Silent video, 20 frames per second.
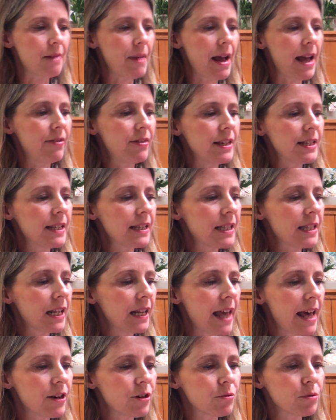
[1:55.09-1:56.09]
and this is the
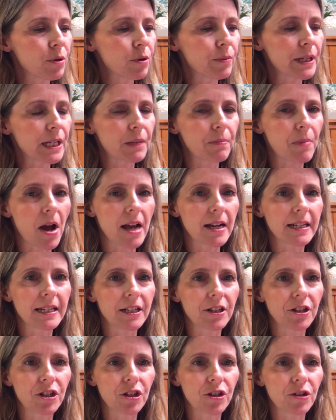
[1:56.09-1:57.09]
letter we're responding
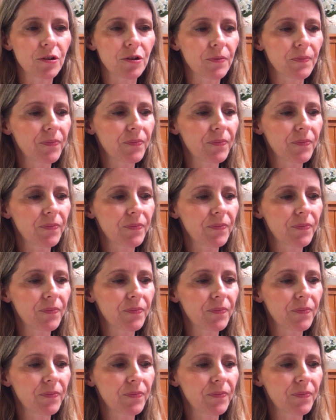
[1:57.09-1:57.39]
to.